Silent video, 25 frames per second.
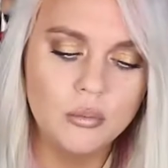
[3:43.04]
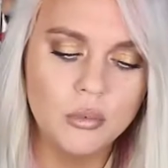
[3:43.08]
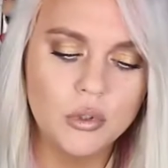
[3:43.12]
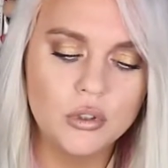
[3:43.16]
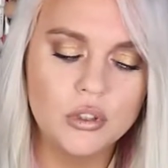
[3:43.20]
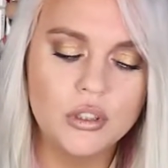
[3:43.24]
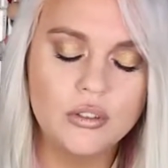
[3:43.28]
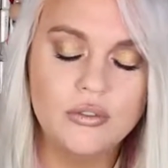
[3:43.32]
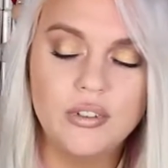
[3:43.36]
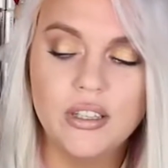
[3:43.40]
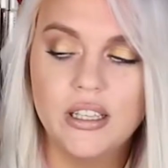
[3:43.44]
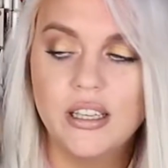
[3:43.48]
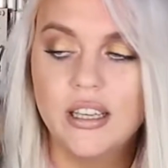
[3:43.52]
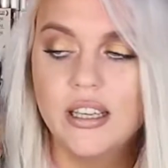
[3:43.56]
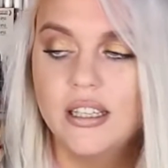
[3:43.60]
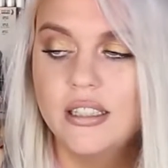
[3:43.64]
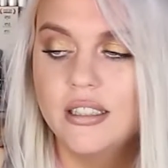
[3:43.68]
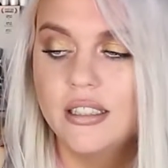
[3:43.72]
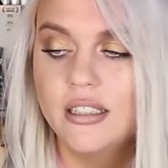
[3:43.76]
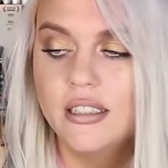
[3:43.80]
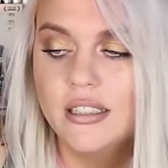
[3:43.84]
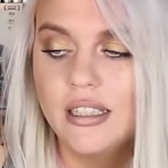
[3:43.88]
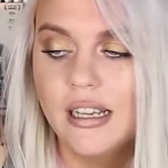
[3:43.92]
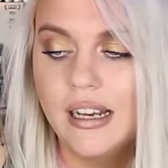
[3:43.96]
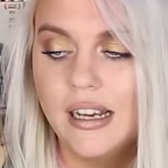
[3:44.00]
Most of the
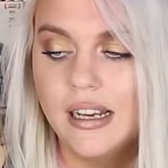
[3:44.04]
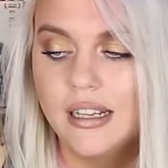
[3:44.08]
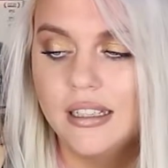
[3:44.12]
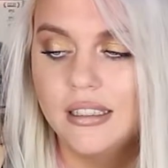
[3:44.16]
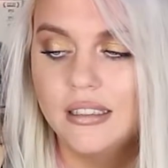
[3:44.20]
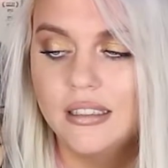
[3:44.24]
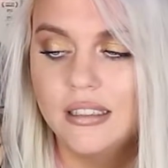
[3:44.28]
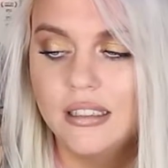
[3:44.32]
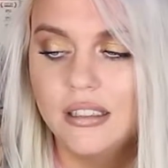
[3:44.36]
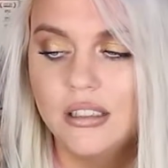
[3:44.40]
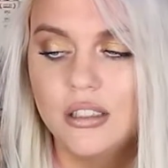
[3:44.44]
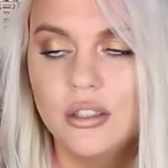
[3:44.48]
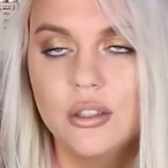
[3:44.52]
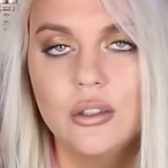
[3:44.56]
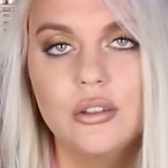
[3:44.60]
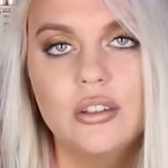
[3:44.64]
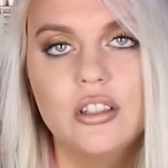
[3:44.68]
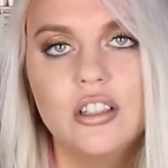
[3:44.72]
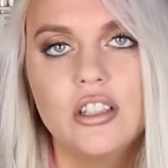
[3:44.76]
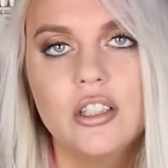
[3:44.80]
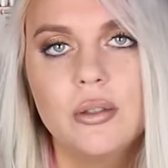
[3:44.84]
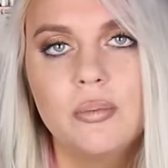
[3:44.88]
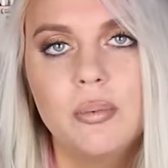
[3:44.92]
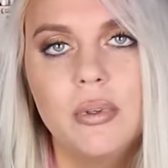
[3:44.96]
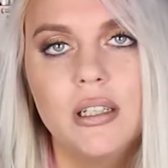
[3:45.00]
cases has
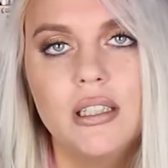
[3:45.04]
storage